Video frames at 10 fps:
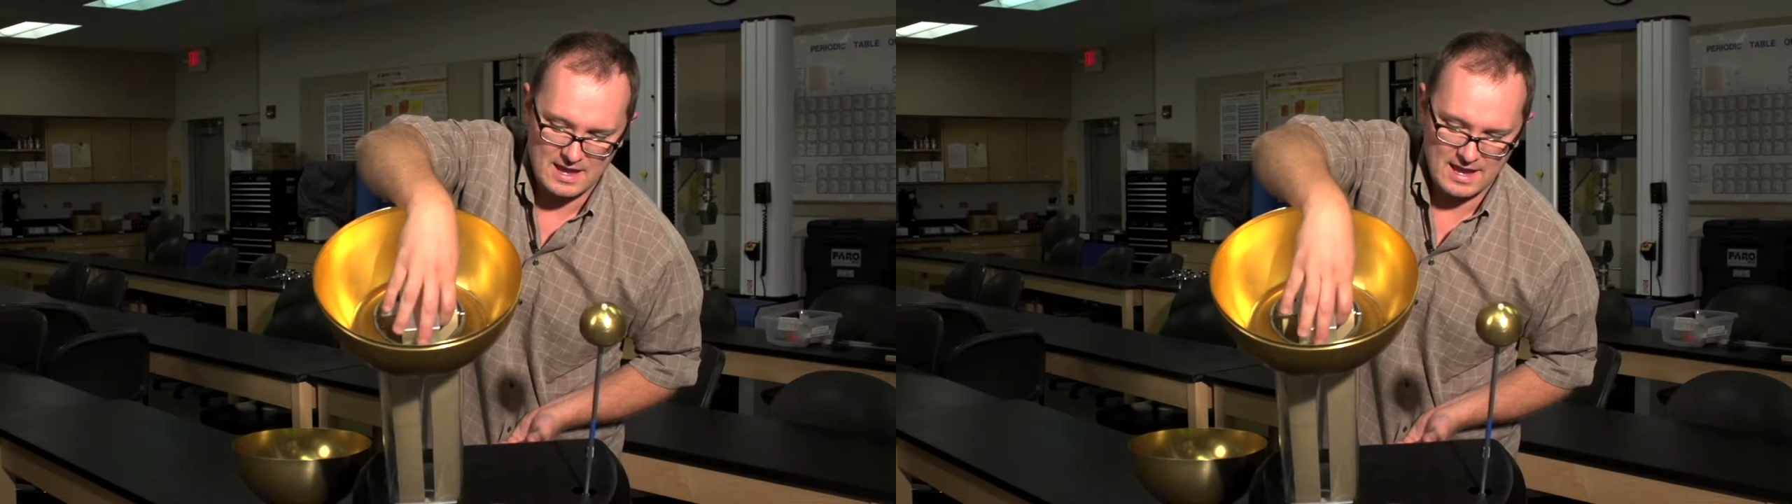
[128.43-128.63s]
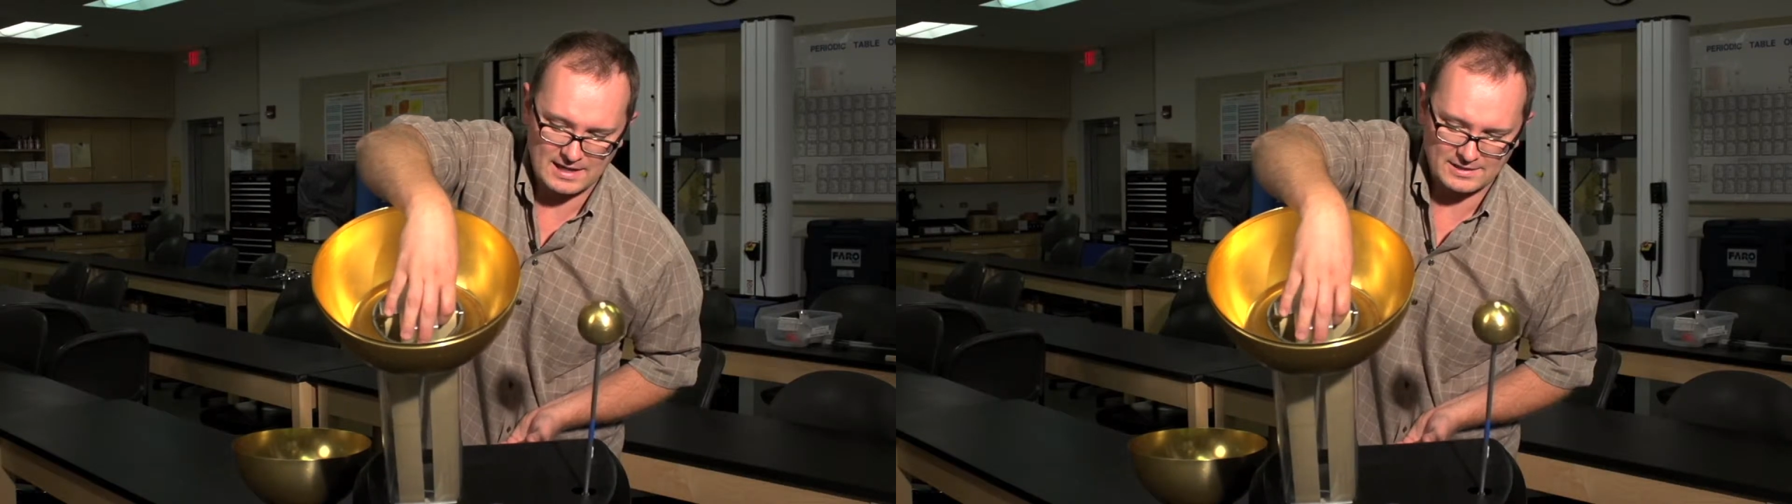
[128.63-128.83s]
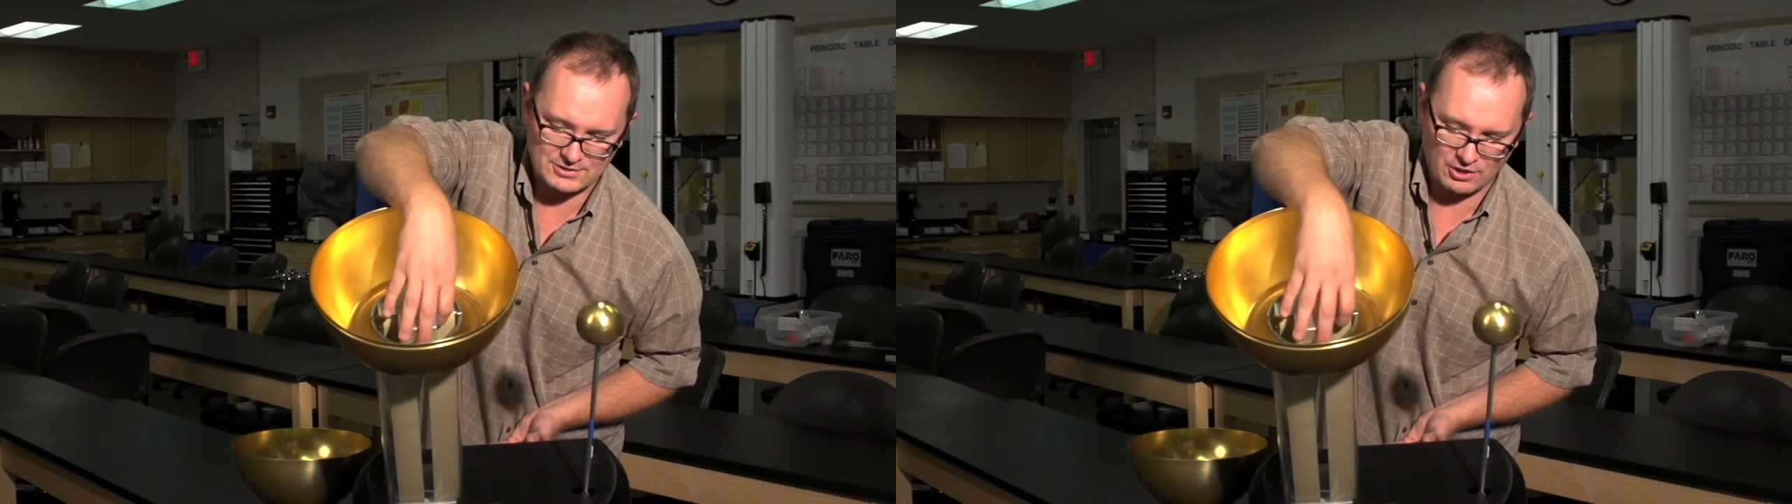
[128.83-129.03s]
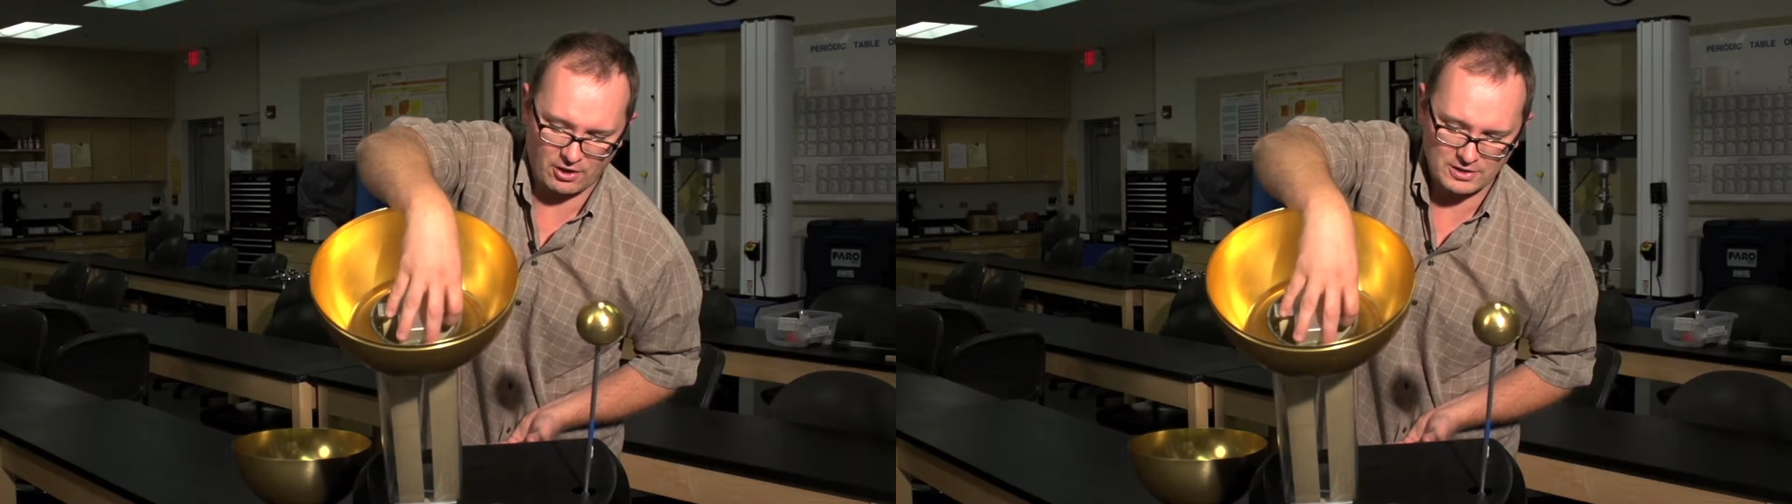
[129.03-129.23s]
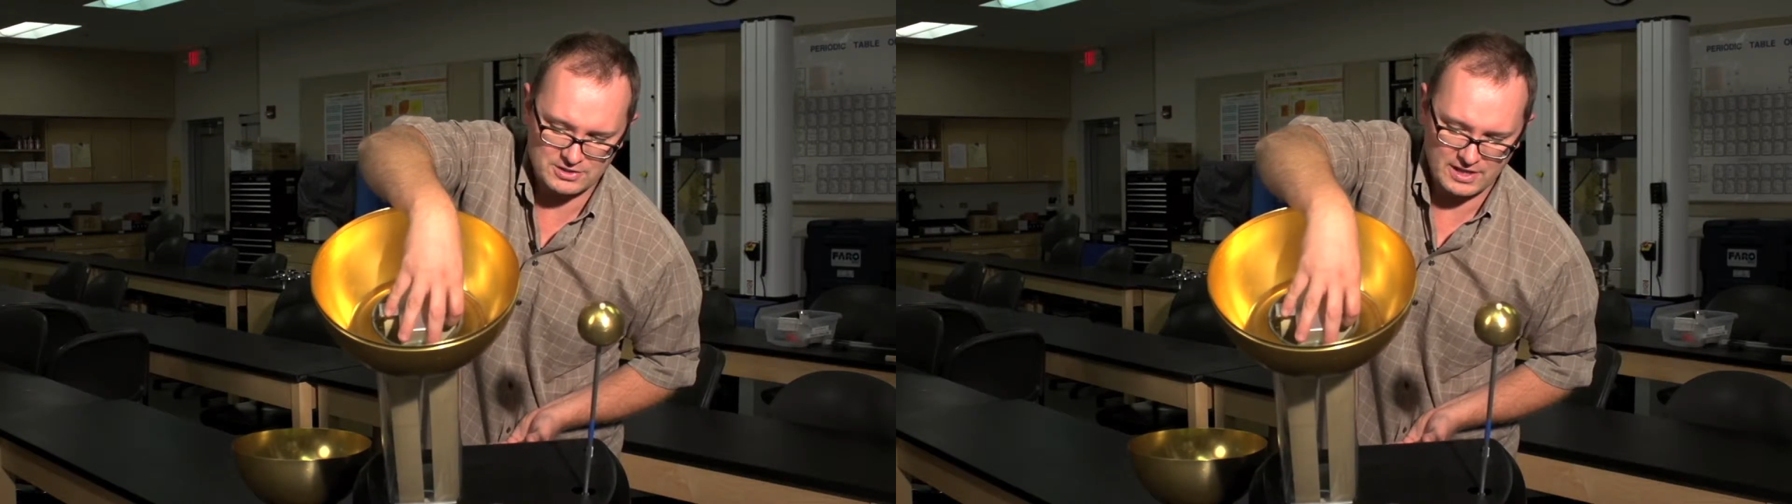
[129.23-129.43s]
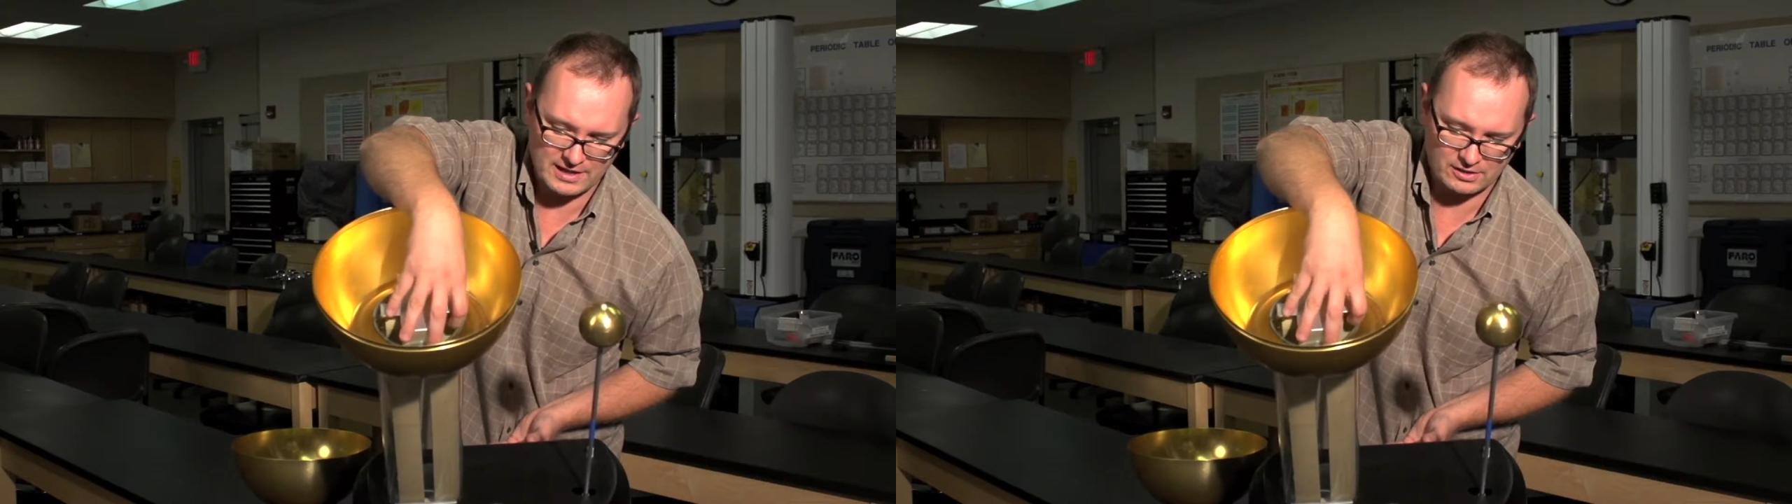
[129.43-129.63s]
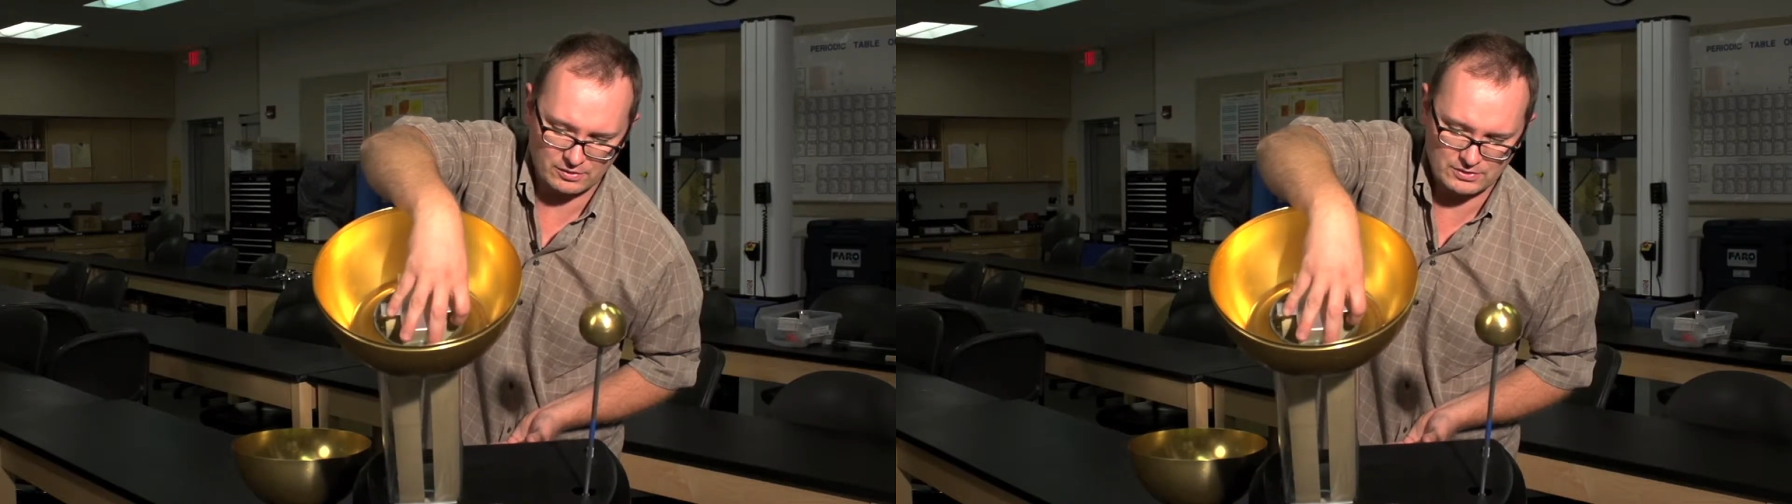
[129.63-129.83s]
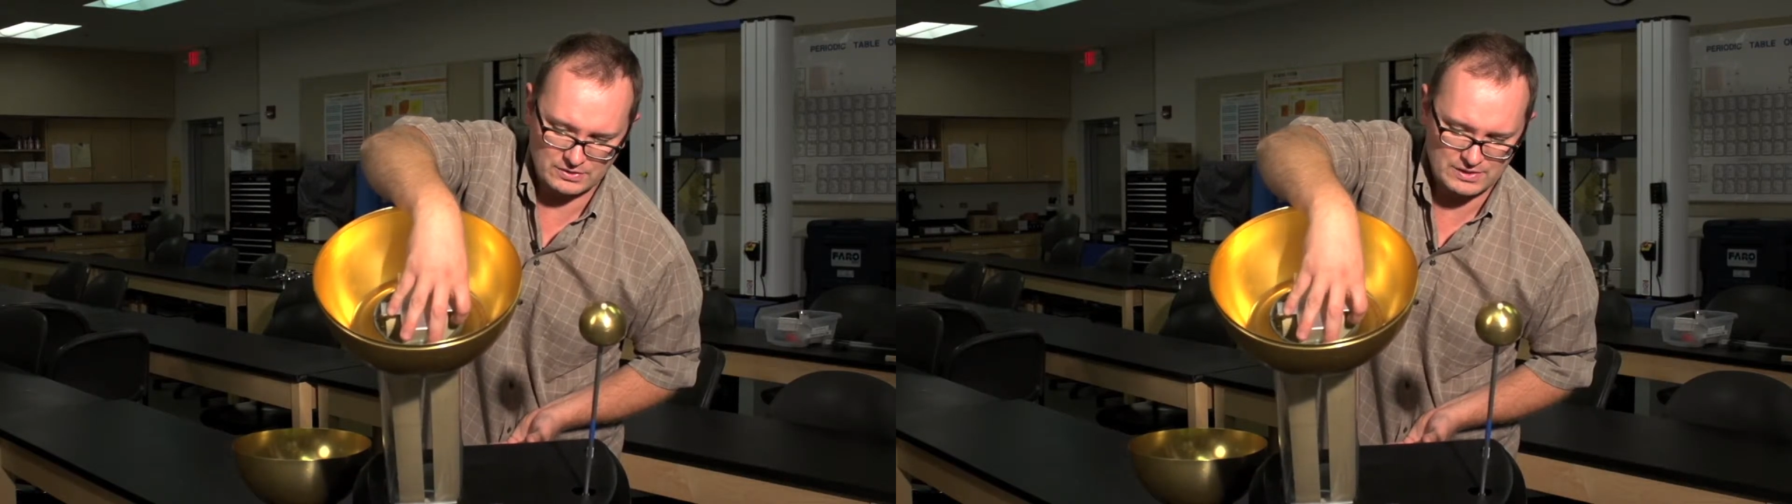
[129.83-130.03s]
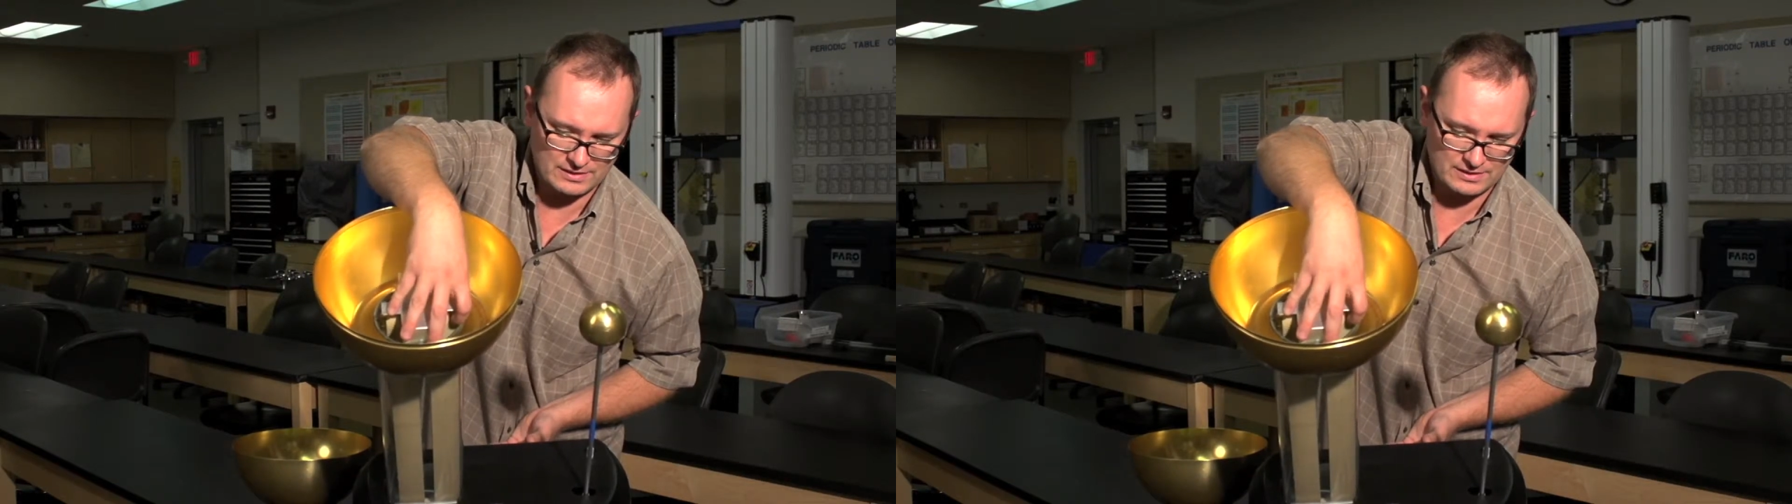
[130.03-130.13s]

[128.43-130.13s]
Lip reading: Any charge that accrues